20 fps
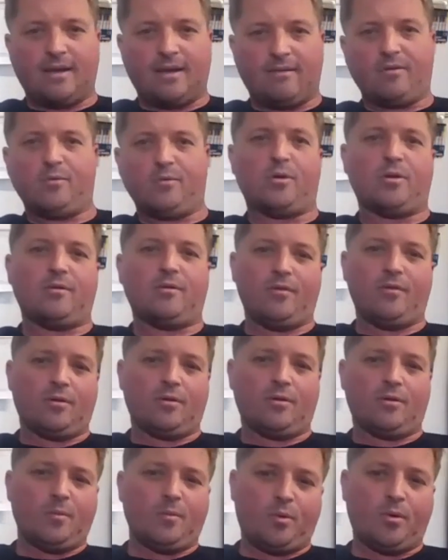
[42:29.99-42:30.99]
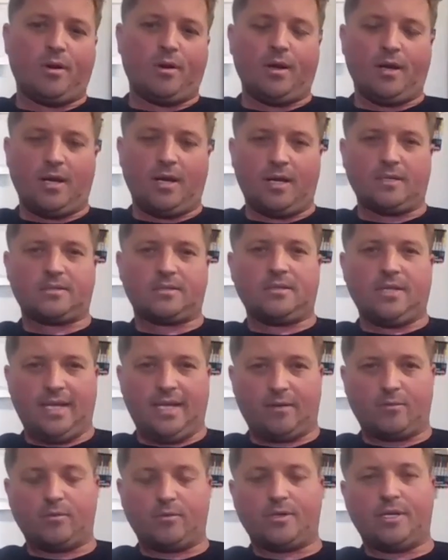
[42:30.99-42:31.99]
every one of you are important to us
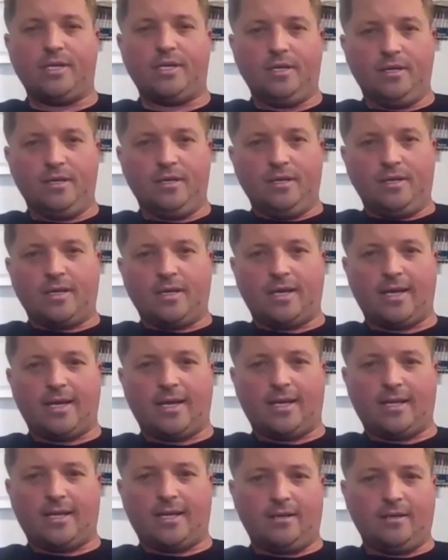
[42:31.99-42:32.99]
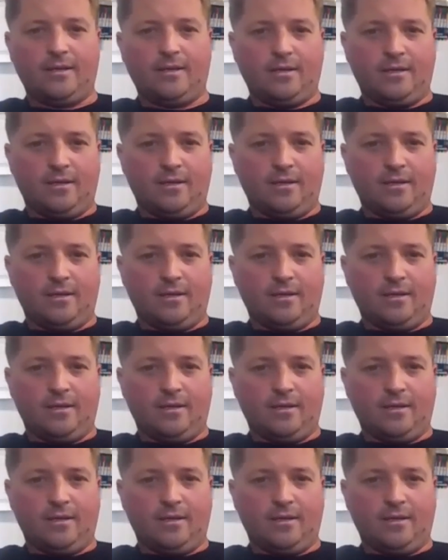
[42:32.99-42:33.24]
equally. And